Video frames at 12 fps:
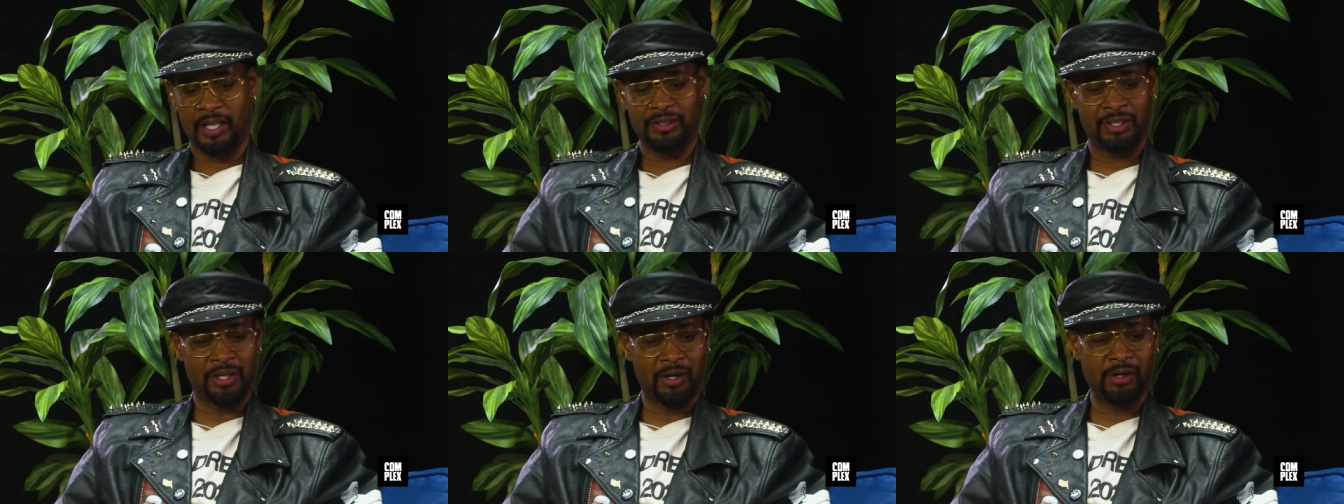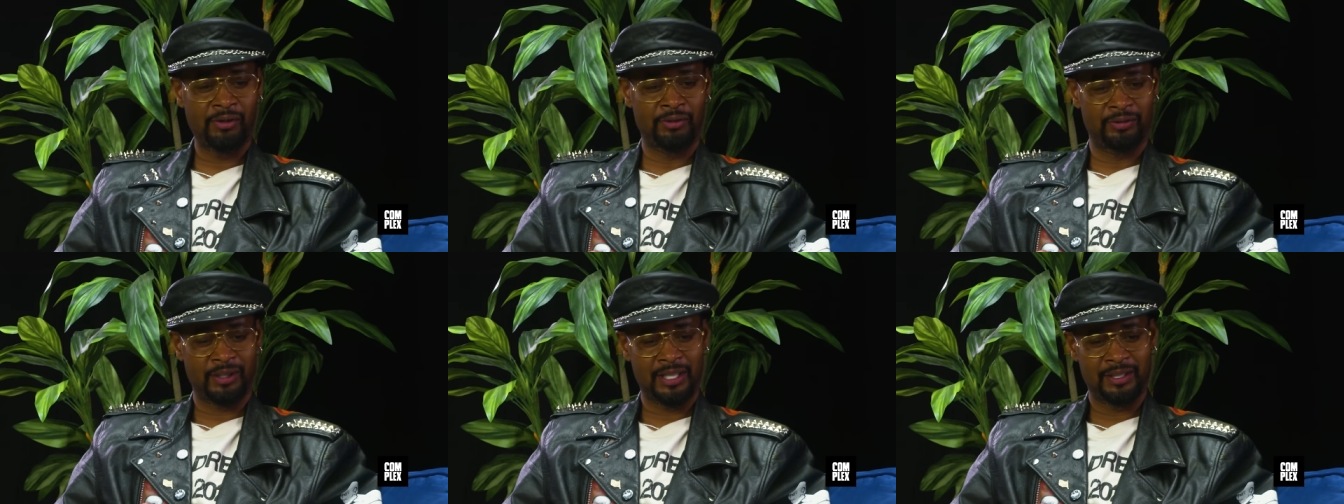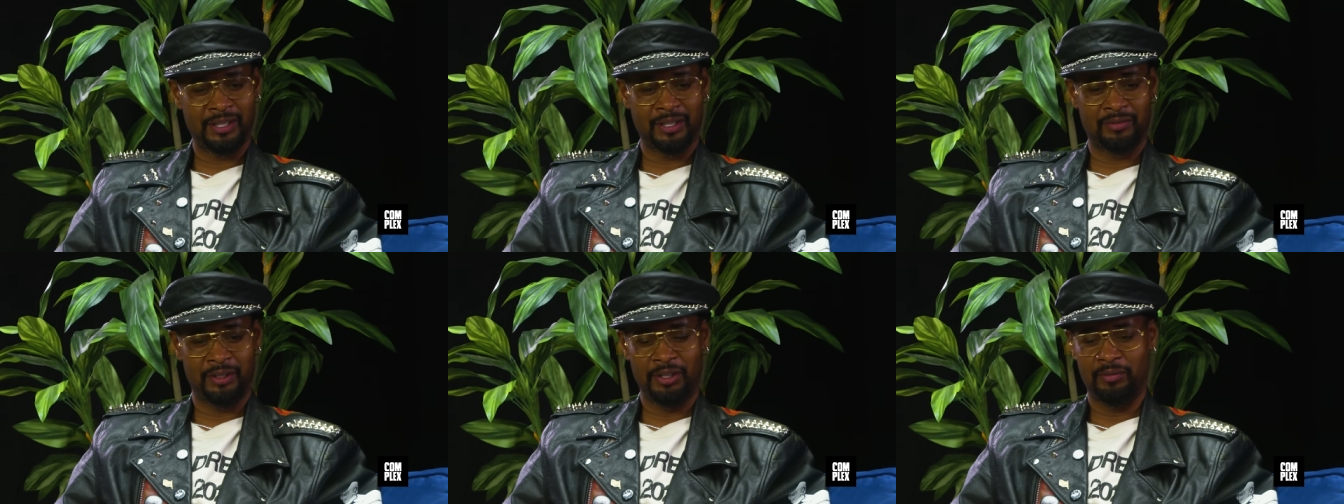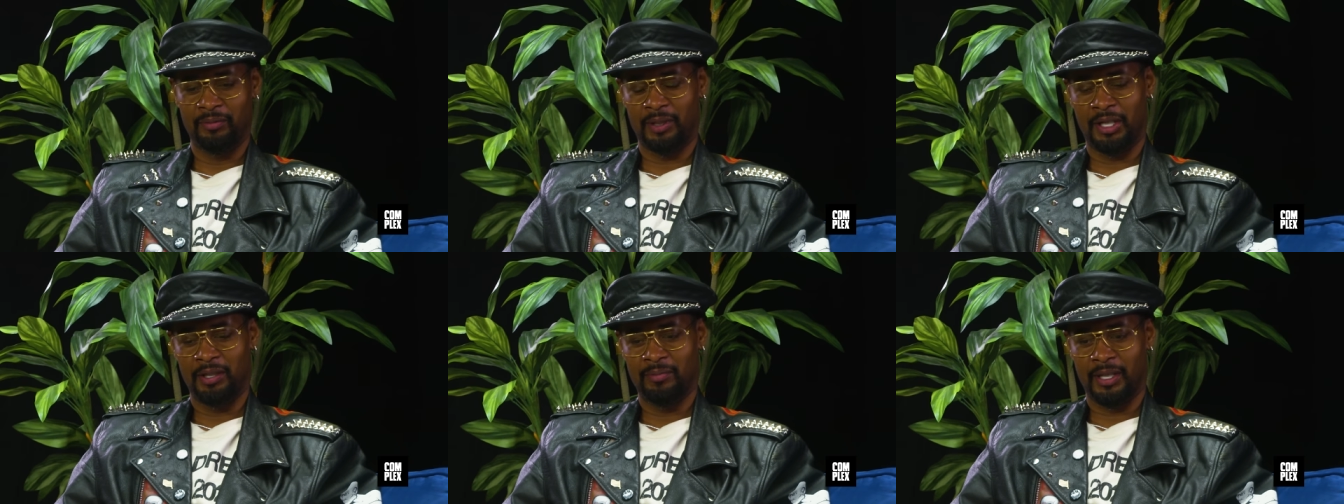That's the goal. I think yeah. of any
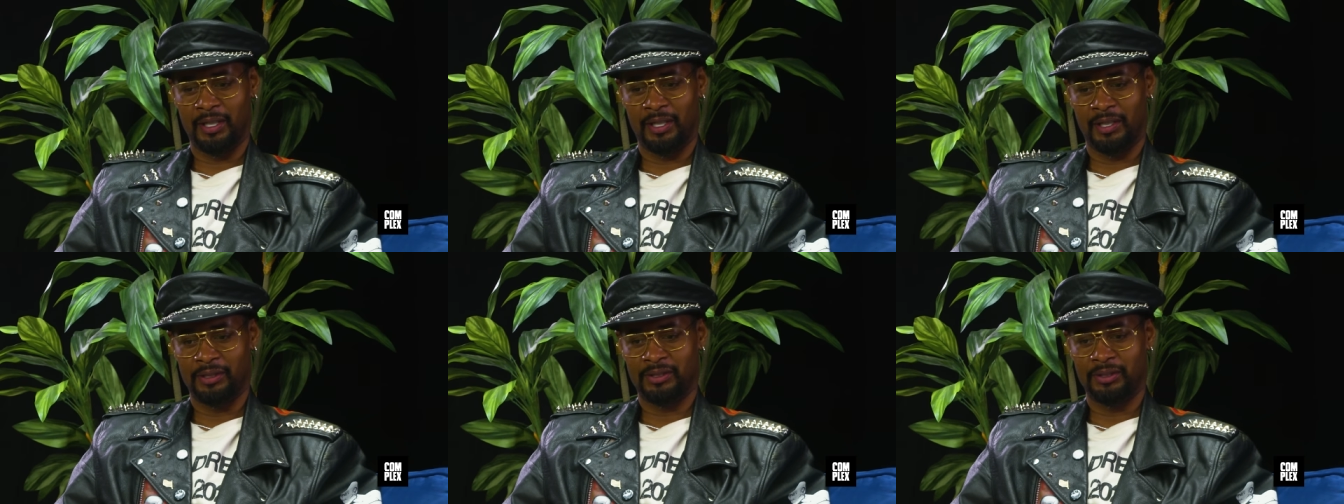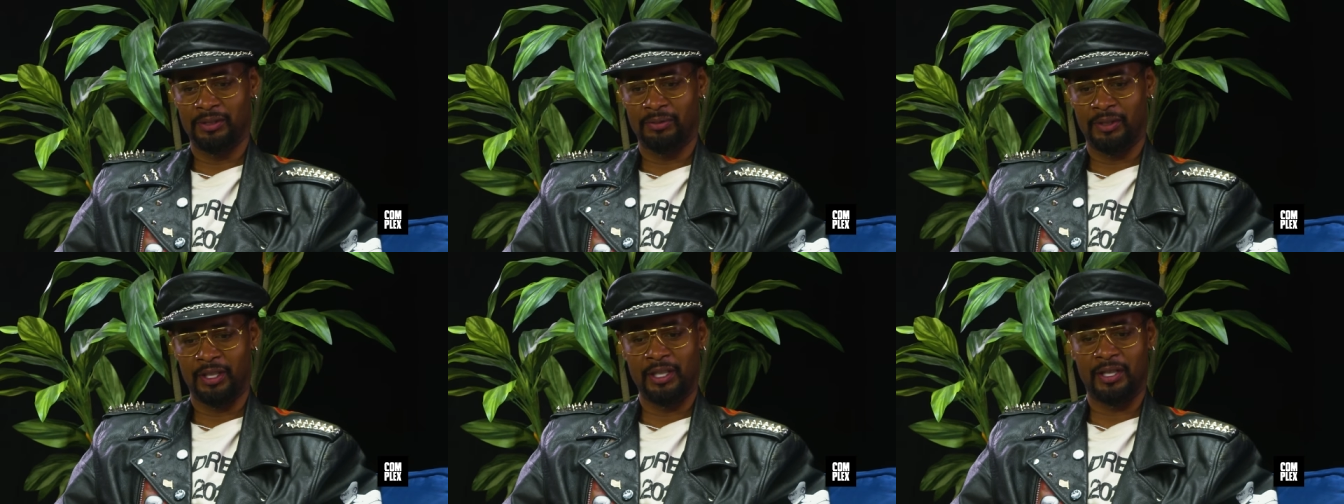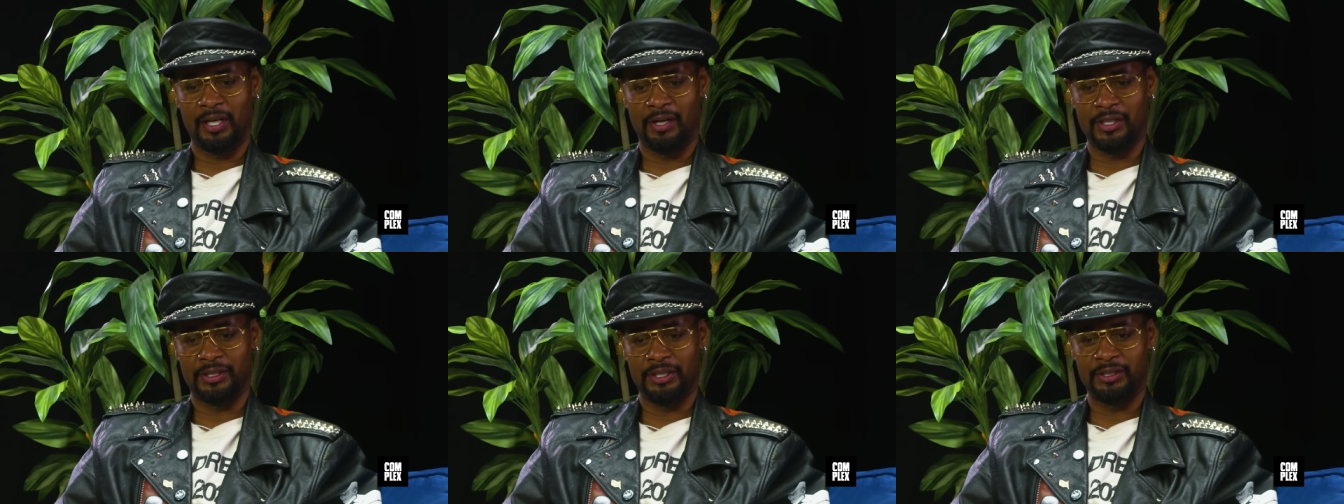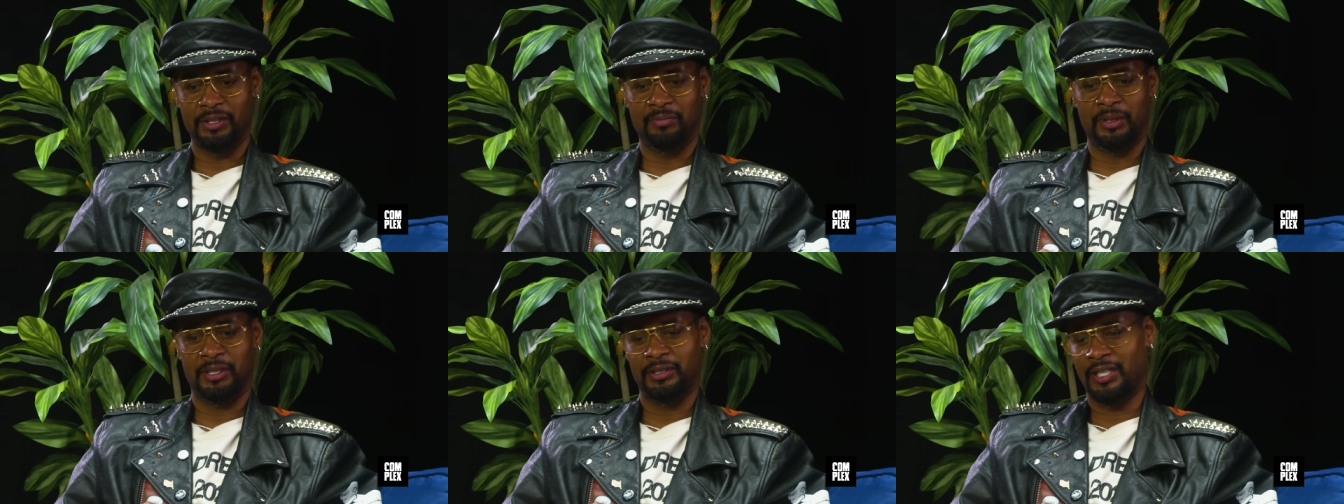anybody that's doing anything
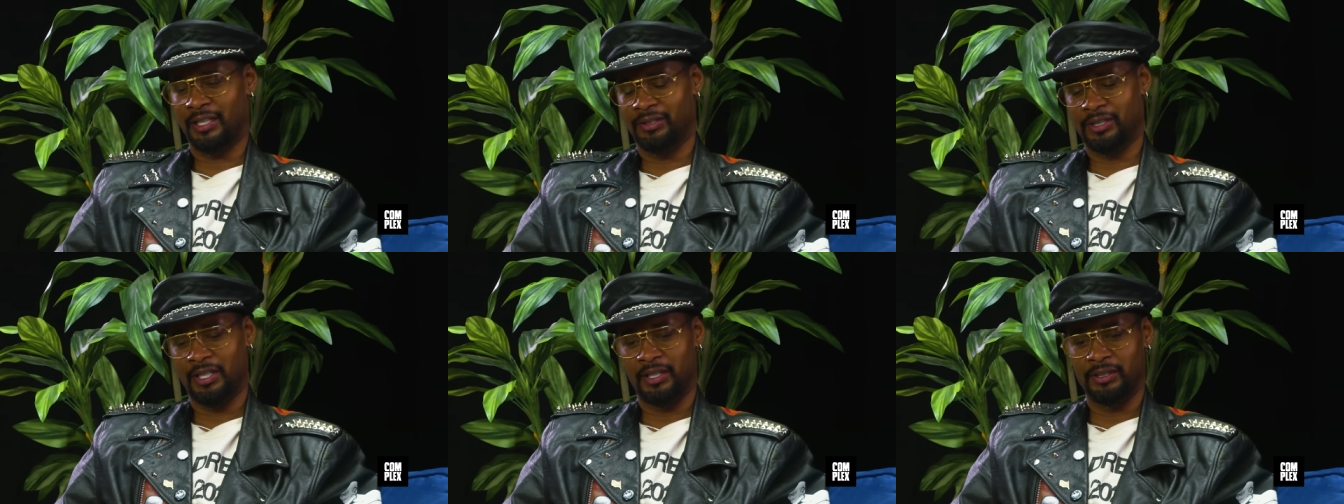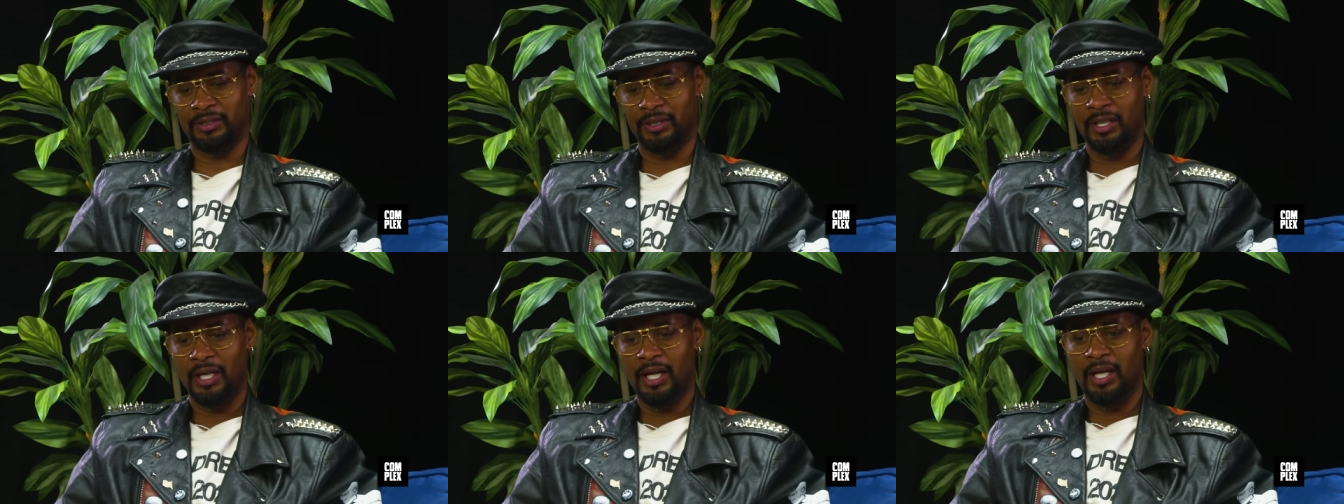artistic, but like you say, it's